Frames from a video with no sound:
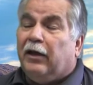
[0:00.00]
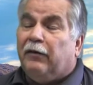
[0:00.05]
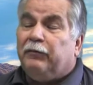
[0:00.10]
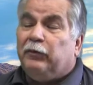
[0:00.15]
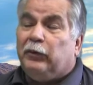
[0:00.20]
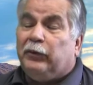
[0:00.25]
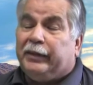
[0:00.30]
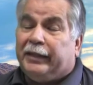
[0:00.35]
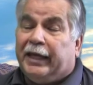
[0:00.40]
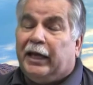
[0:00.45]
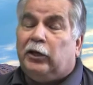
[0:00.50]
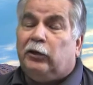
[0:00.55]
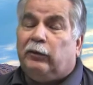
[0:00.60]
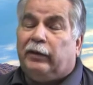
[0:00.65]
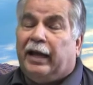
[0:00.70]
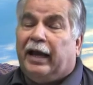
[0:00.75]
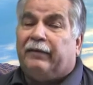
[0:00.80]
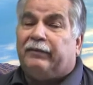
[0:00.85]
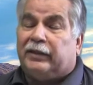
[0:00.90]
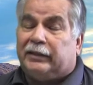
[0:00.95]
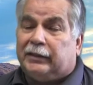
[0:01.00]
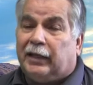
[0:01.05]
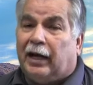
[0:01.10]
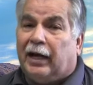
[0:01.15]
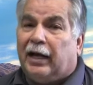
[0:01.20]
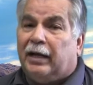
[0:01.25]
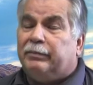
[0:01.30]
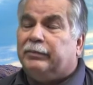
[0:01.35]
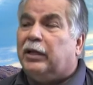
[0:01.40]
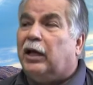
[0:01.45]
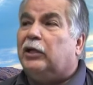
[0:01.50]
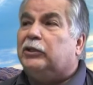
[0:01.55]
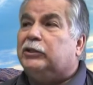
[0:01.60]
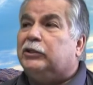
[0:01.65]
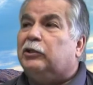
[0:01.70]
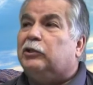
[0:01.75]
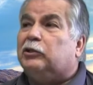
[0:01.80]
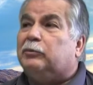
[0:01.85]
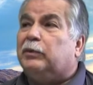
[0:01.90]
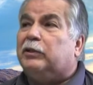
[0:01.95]
If you think you have the time,
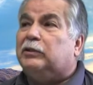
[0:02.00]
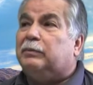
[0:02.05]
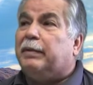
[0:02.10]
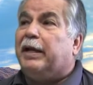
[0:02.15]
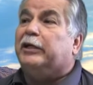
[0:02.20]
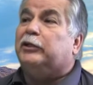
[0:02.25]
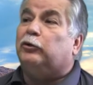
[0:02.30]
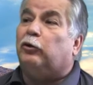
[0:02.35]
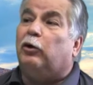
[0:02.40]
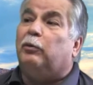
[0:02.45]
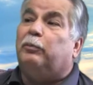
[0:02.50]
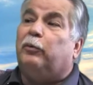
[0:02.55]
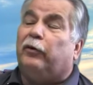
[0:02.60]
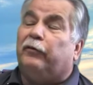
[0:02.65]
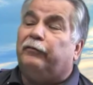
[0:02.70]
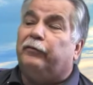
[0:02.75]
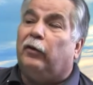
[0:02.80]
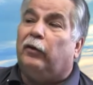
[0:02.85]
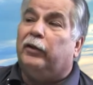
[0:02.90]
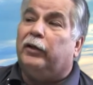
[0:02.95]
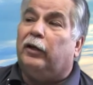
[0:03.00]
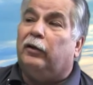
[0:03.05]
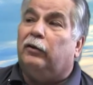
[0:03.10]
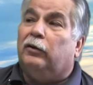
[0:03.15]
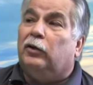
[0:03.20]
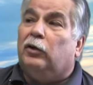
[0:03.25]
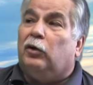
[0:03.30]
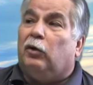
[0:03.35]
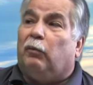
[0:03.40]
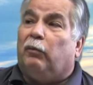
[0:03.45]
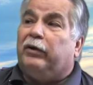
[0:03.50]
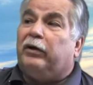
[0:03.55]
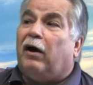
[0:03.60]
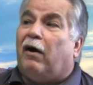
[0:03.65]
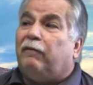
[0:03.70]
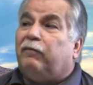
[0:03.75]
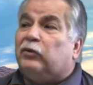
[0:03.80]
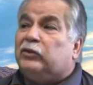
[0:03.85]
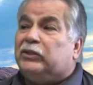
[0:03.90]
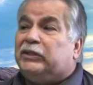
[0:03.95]
knowledge, skill, experience to manage your own portfolio, we
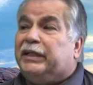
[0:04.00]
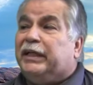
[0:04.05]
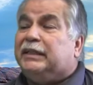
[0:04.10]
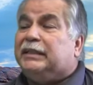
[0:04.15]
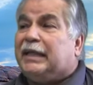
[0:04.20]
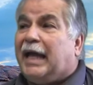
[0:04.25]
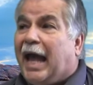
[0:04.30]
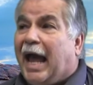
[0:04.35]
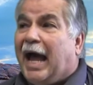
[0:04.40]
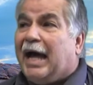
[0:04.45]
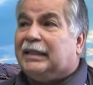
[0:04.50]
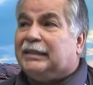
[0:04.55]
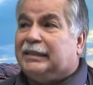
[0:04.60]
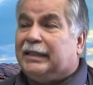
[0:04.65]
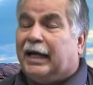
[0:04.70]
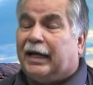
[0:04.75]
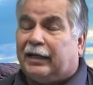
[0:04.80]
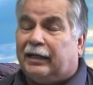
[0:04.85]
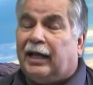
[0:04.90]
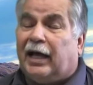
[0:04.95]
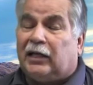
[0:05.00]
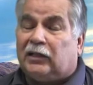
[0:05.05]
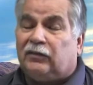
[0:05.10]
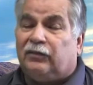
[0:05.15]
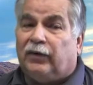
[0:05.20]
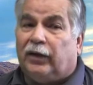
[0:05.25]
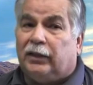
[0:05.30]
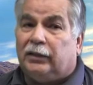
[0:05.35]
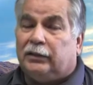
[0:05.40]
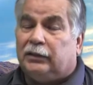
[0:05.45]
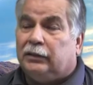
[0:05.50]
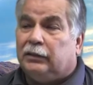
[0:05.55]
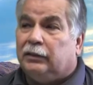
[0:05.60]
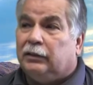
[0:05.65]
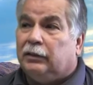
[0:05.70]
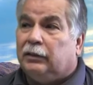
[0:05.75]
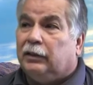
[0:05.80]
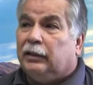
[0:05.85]
offer 6 asset class funds.